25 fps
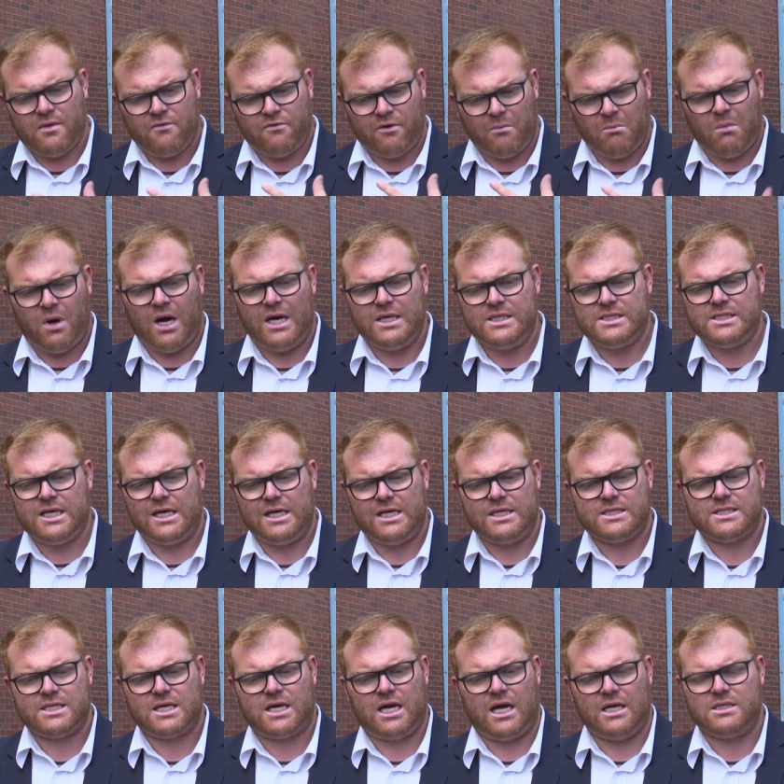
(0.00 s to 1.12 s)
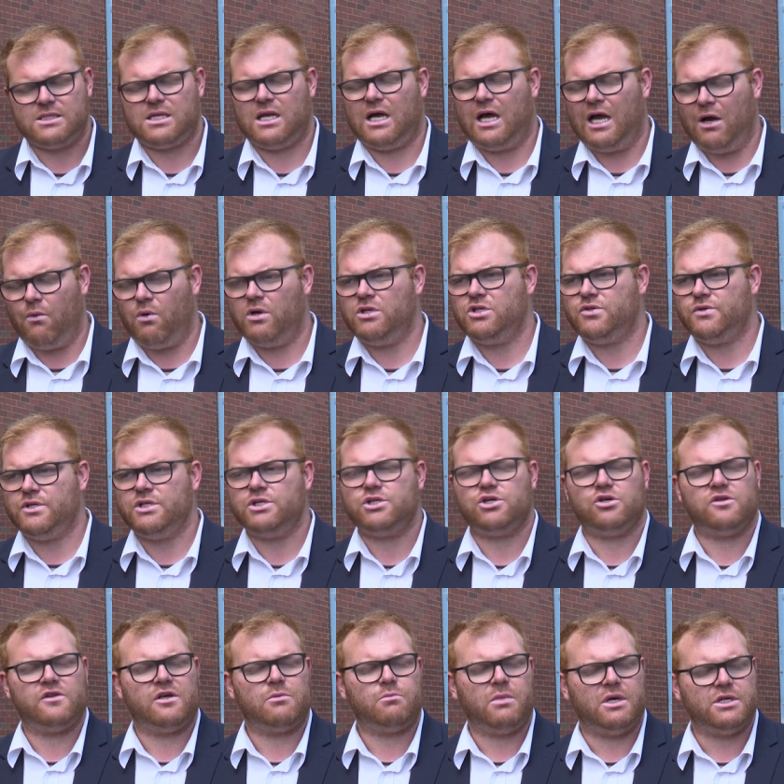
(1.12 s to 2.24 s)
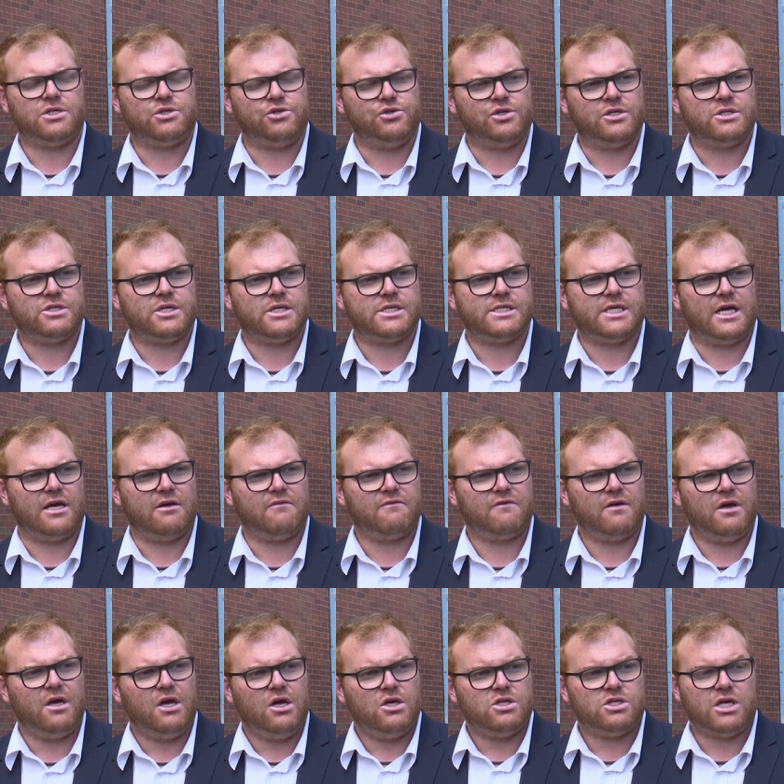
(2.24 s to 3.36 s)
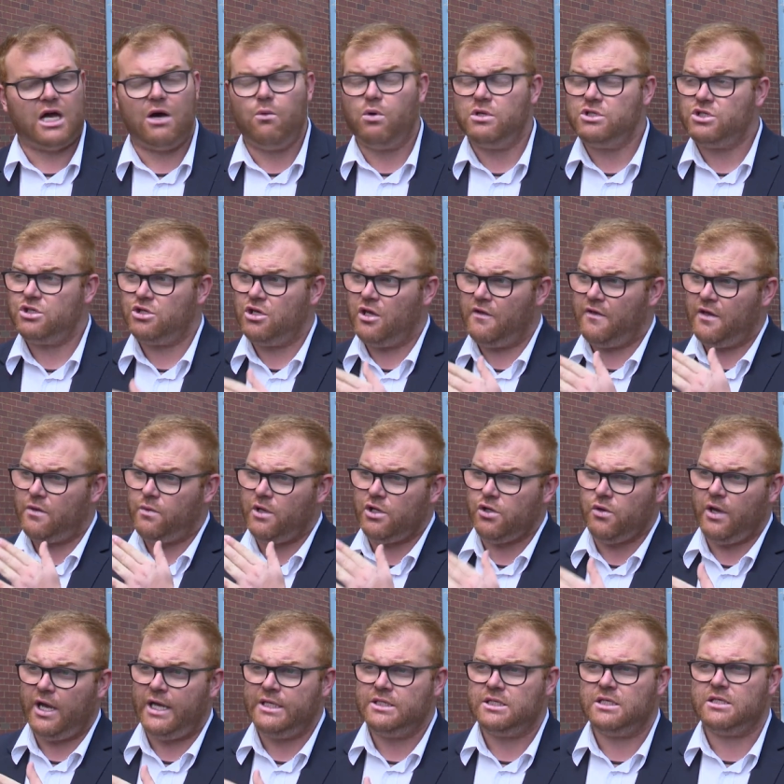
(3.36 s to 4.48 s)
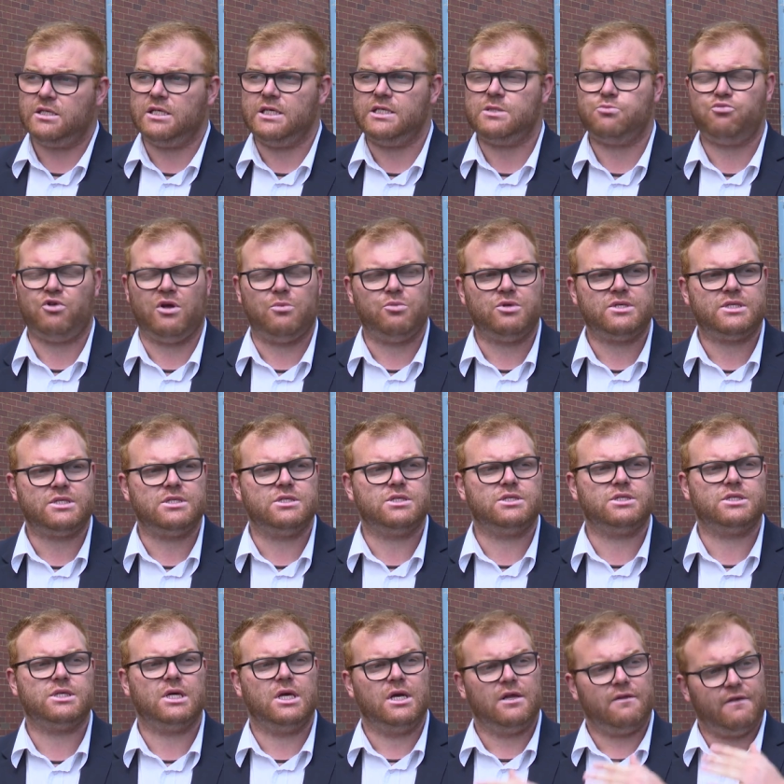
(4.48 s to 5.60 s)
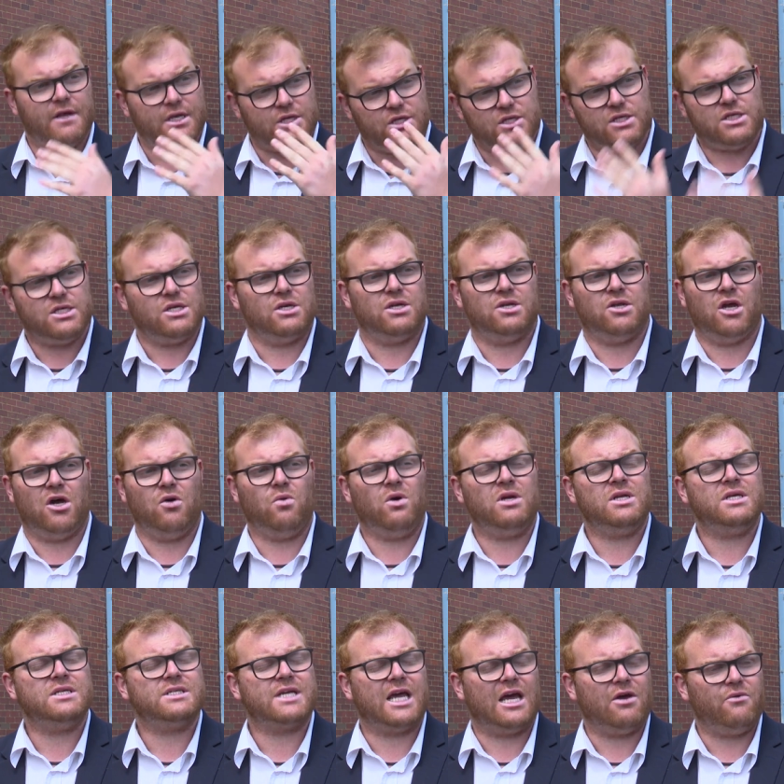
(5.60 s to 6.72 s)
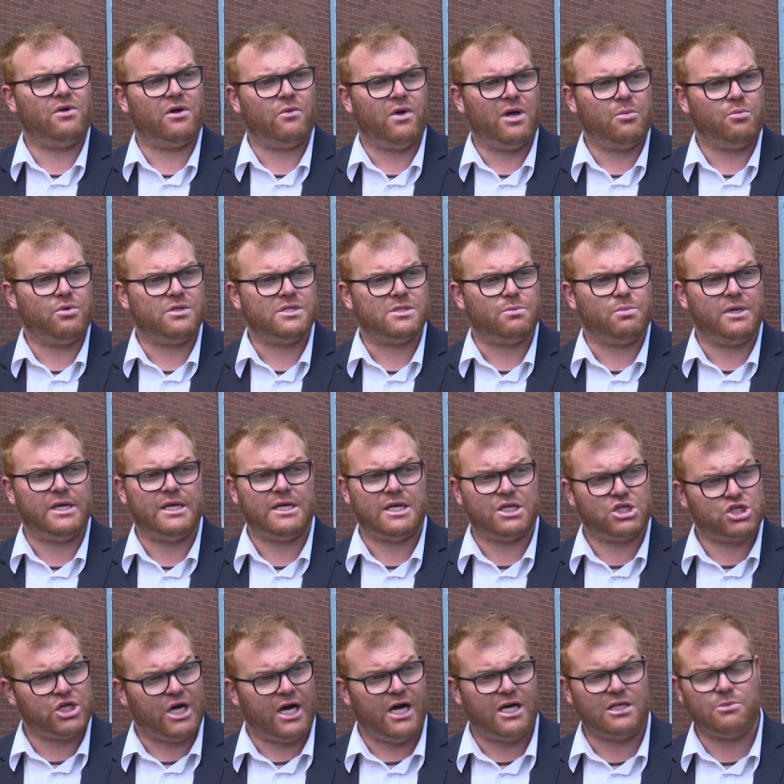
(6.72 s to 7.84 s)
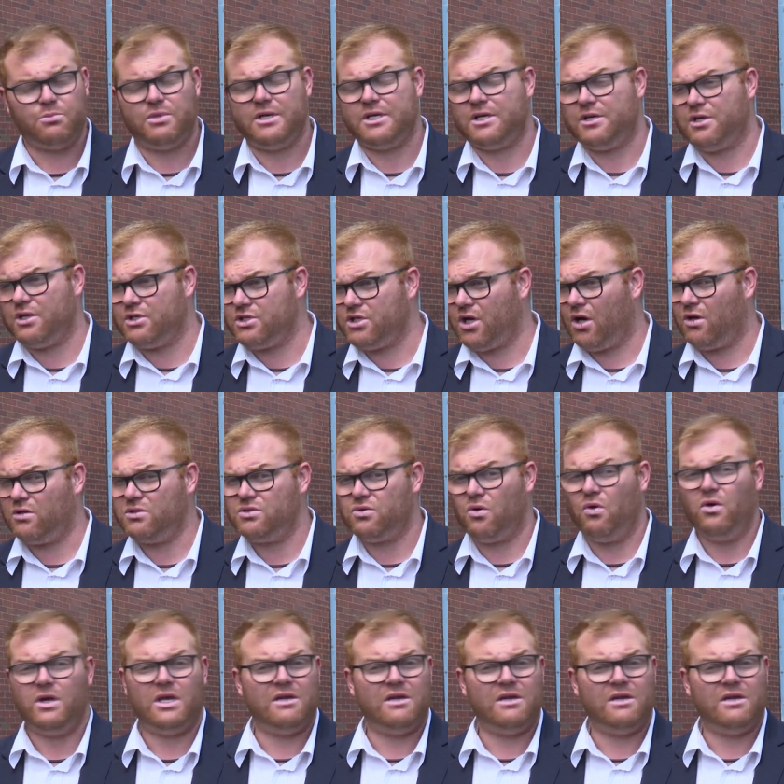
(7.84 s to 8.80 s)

from my side as the counsellor, I want to ensure that my students are safe. So I want to know that when you enter these premises, that no one is carrying weapons, be it a child, be it an adult, or